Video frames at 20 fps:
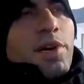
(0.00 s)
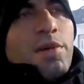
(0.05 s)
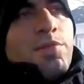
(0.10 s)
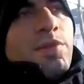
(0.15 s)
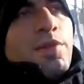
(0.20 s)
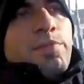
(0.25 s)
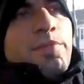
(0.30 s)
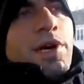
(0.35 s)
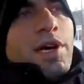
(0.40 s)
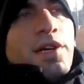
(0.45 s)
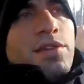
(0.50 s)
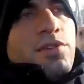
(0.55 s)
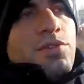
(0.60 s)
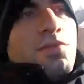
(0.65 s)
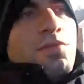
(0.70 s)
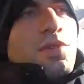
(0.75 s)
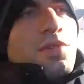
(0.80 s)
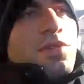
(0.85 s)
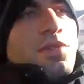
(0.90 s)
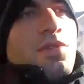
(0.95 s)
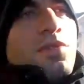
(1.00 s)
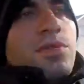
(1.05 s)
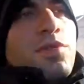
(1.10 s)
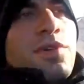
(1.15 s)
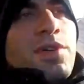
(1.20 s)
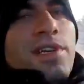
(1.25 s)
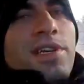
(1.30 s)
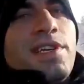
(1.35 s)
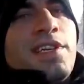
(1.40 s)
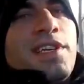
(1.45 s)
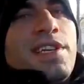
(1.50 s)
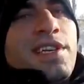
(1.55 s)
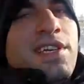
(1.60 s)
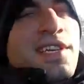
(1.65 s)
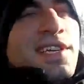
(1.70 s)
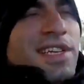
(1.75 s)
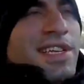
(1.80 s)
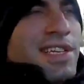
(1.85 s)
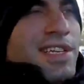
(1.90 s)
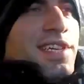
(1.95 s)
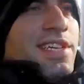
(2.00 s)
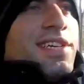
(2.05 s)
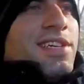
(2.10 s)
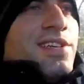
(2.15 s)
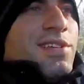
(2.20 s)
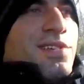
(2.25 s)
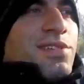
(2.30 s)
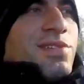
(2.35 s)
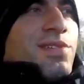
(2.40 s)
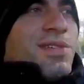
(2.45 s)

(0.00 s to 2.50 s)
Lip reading: probably buy a new one too. You know,